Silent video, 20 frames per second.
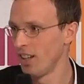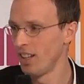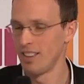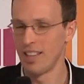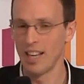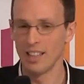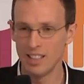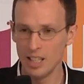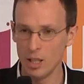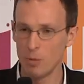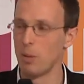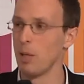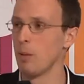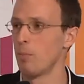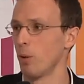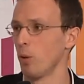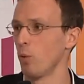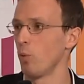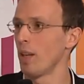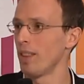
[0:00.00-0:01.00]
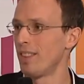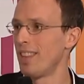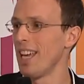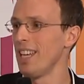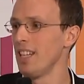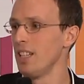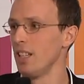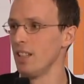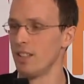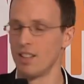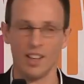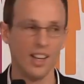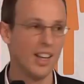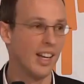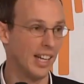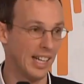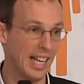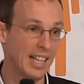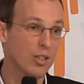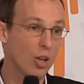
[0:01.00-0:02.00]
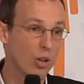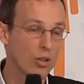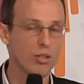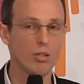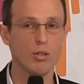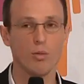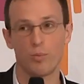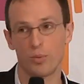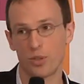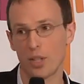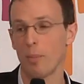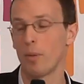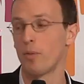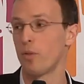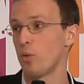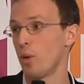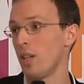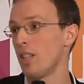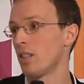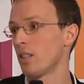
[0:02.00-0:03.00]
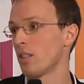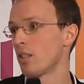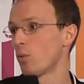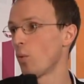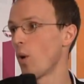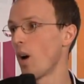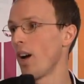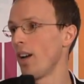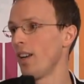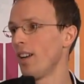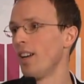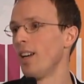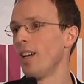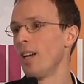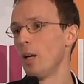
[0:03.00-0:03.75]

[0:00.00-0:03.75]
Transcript: than these people what they need. And that's also some of the reasons why